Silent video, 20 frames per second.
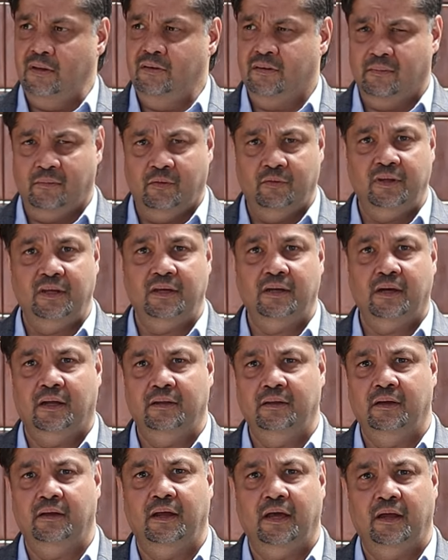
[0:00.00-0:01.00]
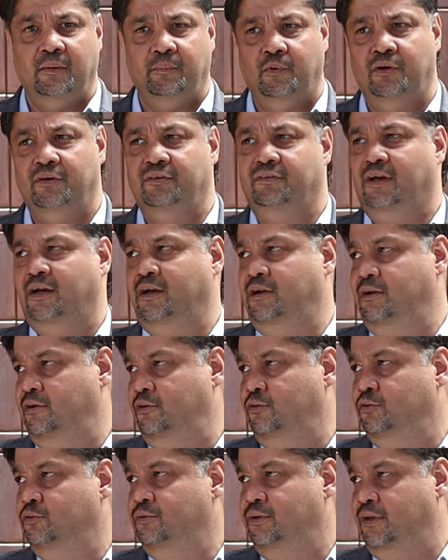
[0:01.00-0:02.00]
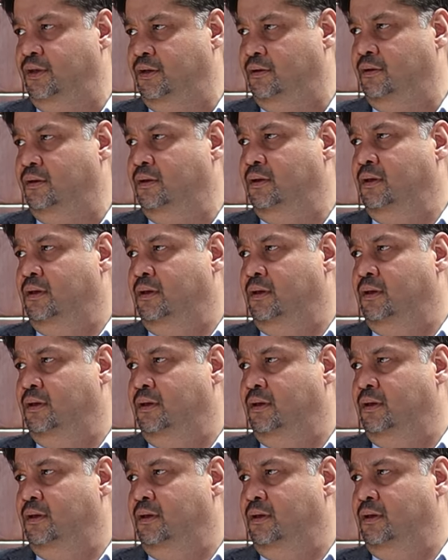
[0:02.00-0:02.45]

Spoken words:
Some of the other airports, I do think